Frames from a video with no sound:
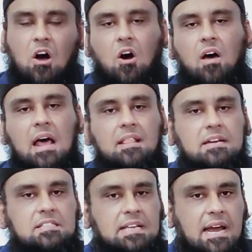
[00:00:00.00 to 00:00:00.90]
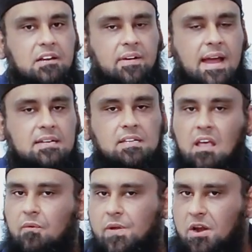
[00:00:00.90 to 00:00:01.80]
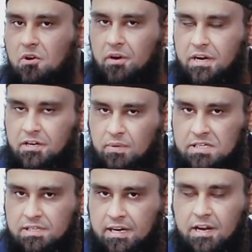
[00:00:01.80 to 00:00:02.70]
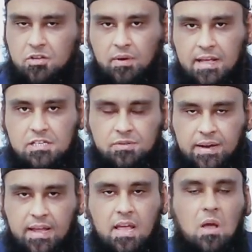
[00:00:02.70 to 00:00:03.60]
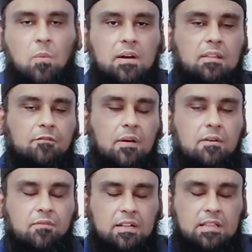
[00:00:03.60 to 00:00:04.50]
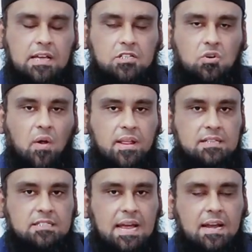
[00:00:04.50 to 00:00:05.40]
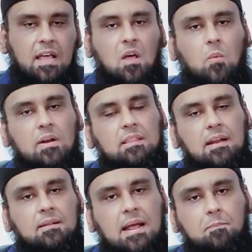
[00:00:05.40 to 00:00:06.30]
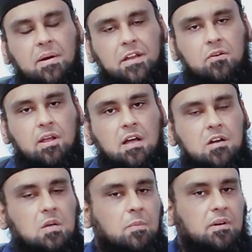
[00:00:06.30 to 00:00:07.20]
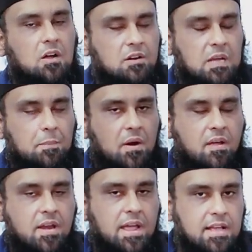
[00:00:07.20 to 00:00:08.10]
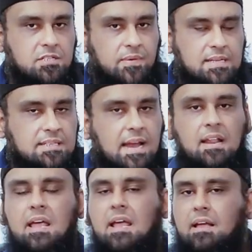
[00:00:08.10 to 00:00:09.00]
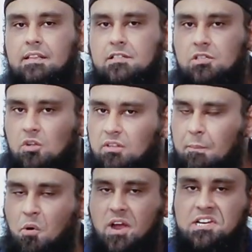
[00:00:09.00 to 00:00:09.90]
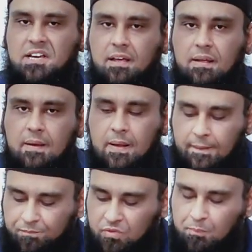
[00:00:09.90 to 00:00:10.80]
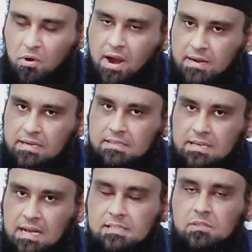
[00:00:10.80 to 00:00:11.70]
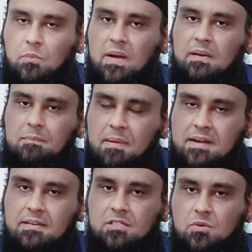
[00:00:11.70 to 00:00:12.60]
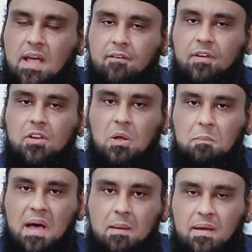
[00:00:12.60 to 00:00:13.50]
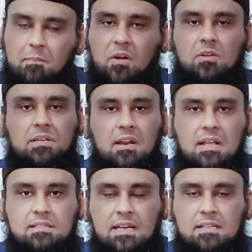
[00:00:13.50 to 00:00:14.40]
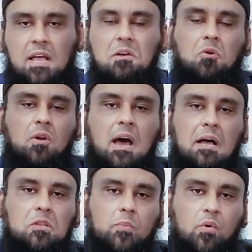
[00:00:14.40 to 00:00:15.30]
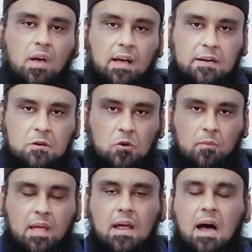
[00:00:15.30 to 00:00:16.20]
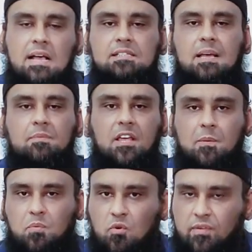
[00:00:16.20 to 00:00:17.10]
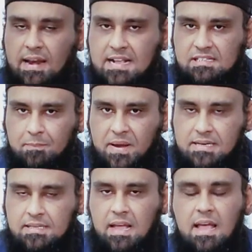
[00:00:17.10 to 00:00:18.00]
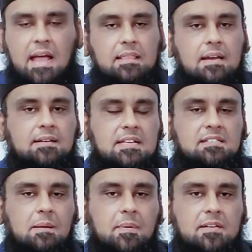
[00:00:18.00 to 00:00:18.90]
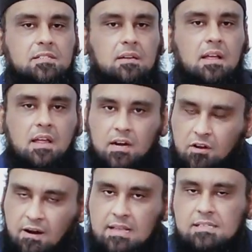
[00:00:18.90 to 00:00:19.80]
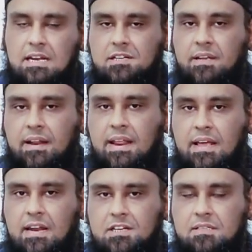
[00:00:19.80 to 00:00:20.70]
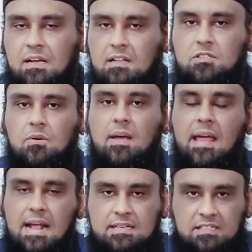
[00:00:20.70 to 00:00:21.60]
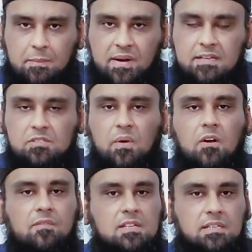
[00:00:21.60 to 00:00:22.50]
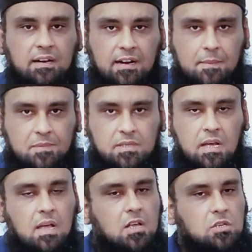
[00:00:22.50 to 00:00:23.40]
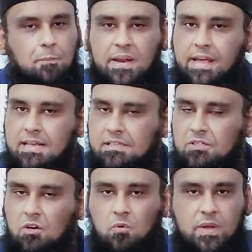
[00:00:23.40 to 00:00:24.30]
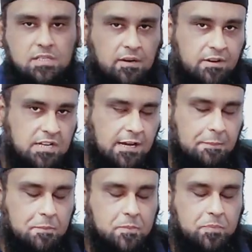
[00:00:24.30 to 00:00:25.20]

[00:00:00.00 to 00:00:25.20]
All other sidetracks, we are not interested in your history, what the historian said, what that particular contemporary history said. This is not the point here. The point, discuss what matters you have in your Bible, because Allah says, "Kul hatu burhanakum," ask them their proof and exhibits. And the Testament's translation in English is also exhibit, is one of the synonyms. So please don't waste our time.